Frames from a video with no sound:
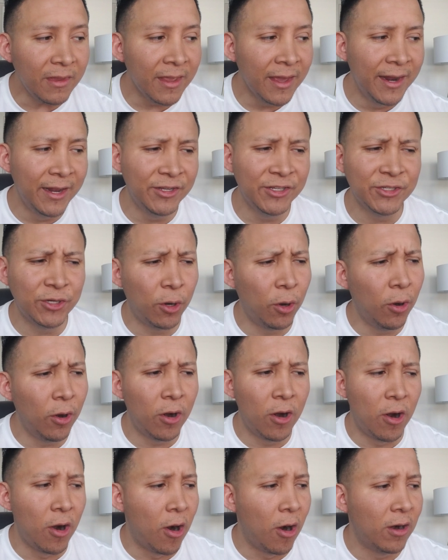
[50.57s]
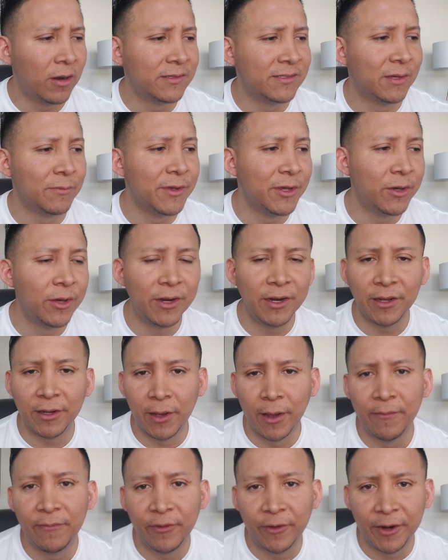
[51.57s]
and it just hurt our hearts that we couldn't
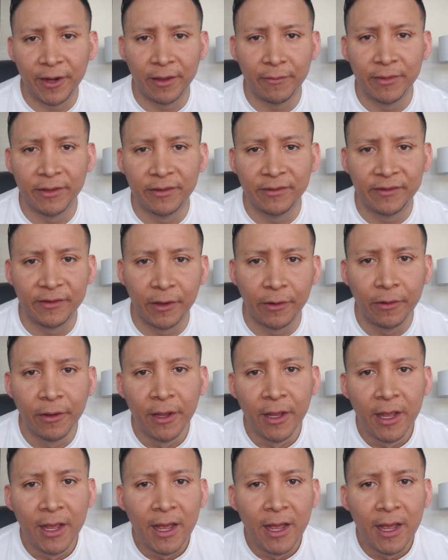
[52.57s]
comfort him. And so.